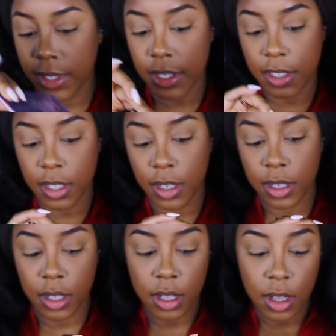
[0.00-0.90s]

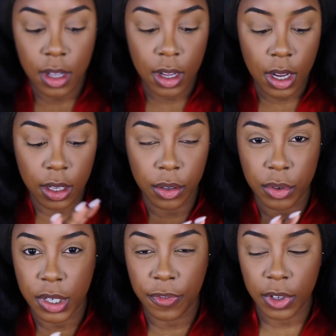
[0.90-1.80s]
positioned a
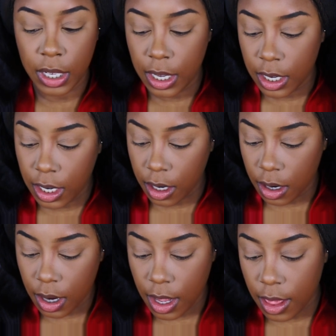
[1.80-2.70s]
little differently in
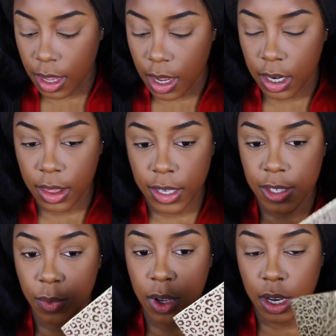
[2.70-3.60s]
here. And then
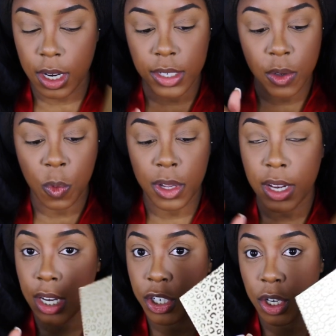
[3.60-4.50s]
this one is the one
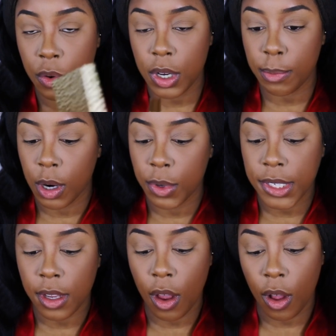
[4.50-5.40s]
that I showed in my
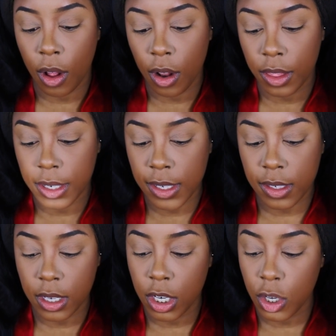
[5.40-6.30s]
recent haul. This
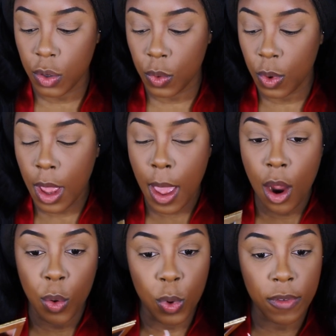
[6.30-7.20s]
is the new
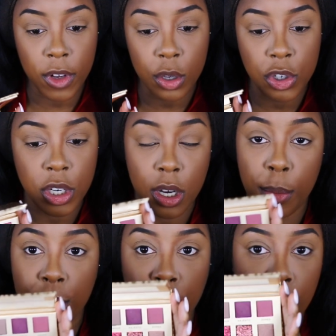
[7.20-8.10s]
Revolution
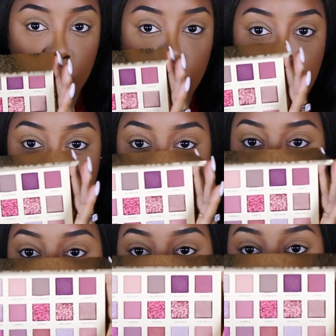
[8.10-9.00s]
Pro eyeshadow